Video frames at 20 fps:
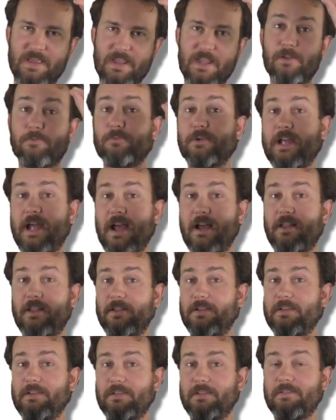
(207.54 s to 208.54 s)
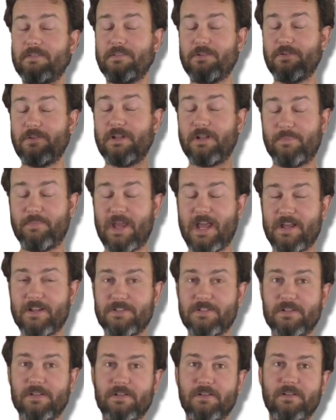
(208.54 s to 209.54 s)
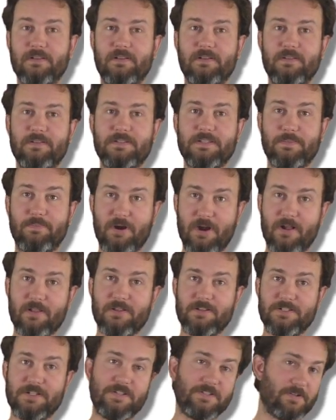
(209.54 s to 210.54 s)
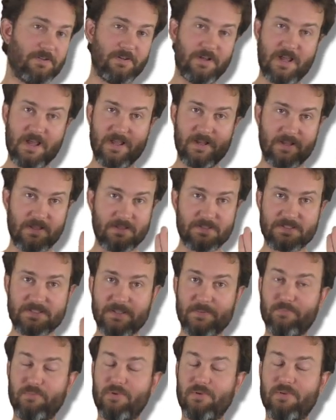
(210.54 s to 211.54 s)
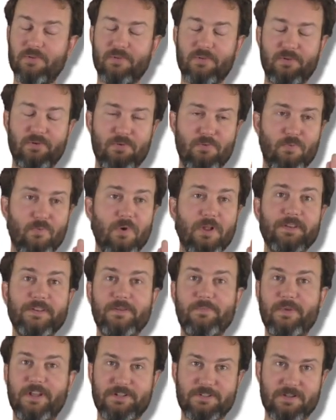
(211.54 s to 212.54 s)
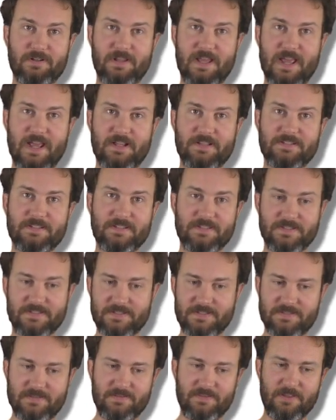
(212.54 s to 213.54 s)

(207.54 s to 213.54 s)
In reality, you can imagine, topologies are not a simple one-dimensional axis.